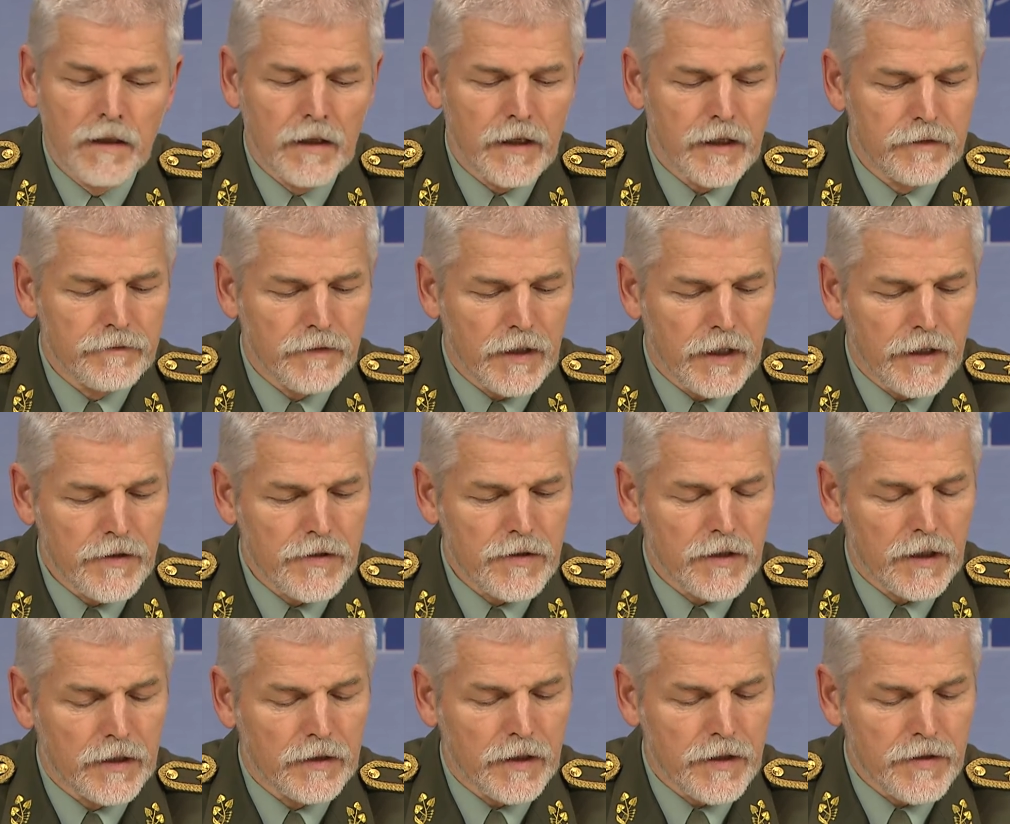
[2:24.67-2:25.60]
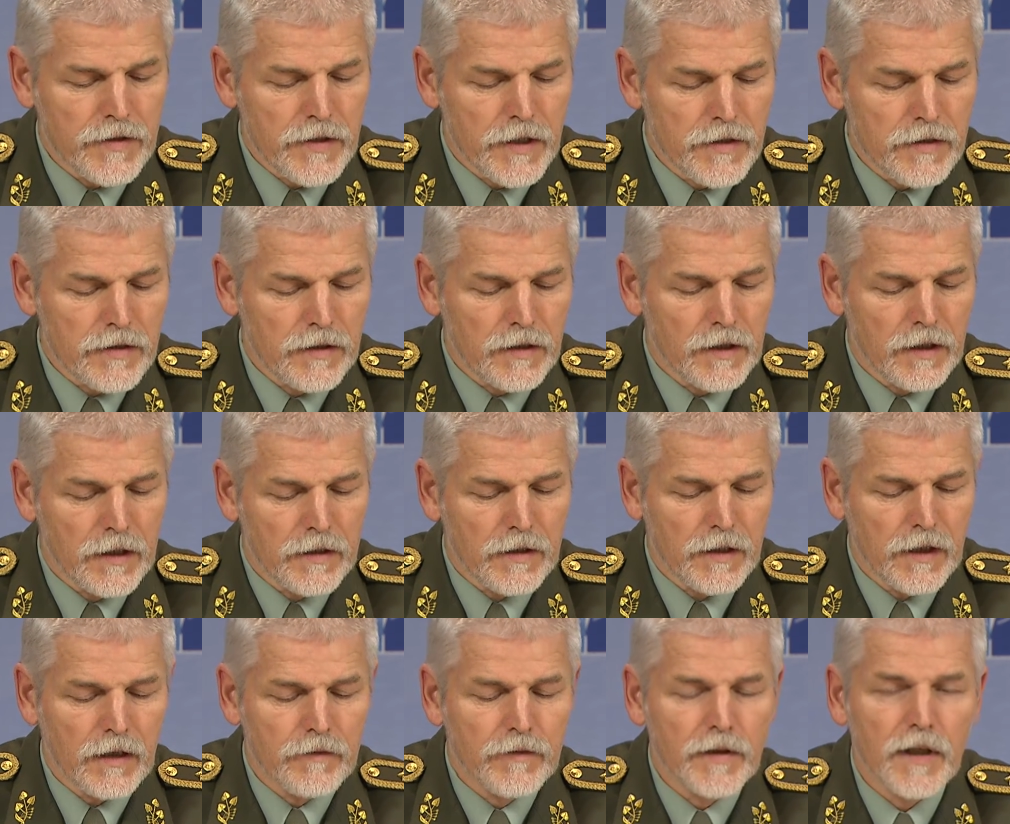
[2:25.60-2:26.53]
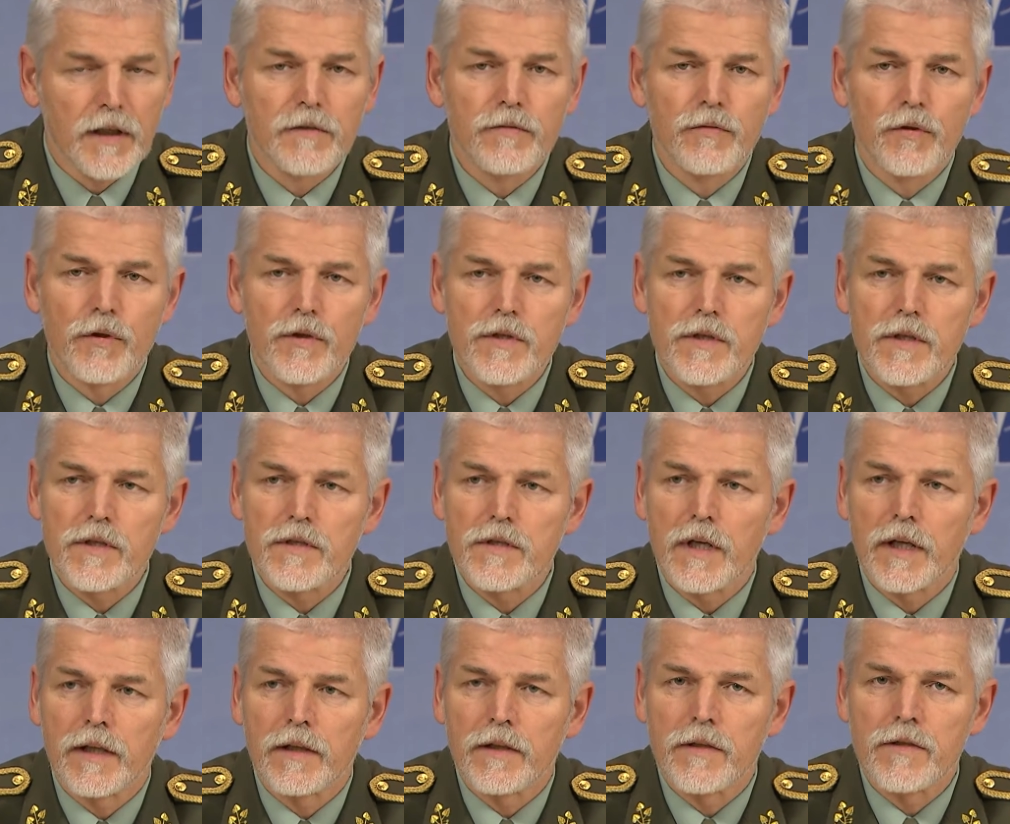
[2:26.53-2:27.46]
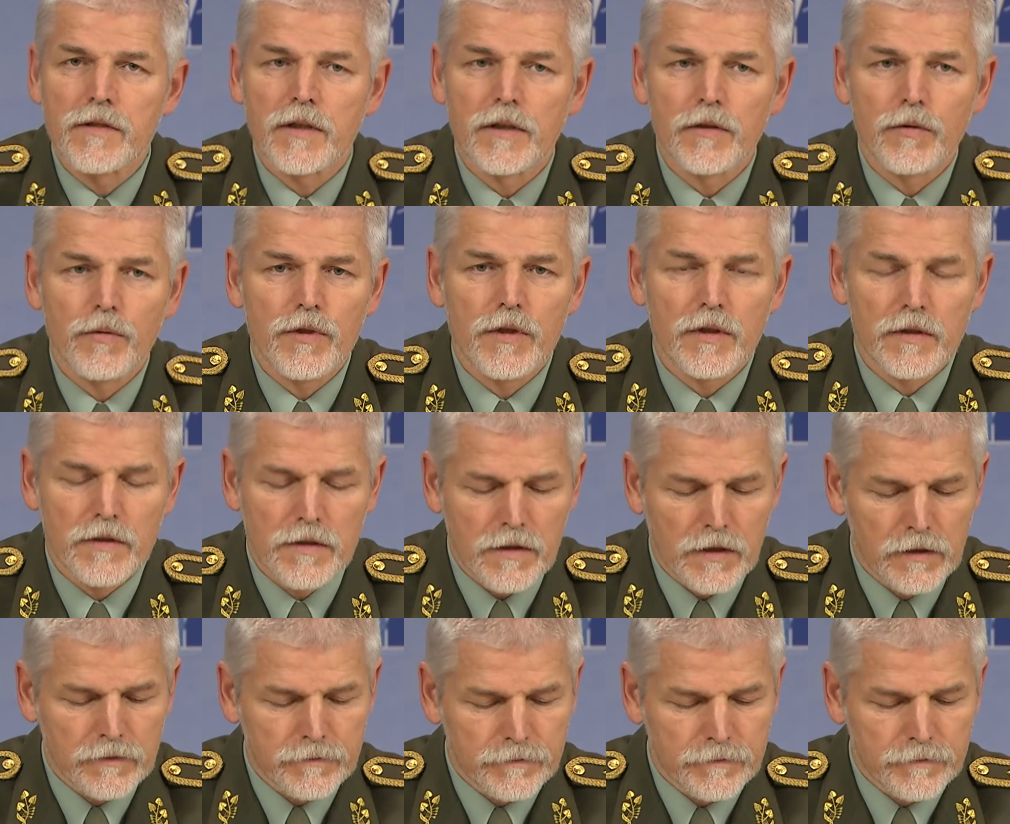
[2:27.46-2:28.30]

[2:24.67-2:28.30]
advise and assist the Afghan forces and institutions.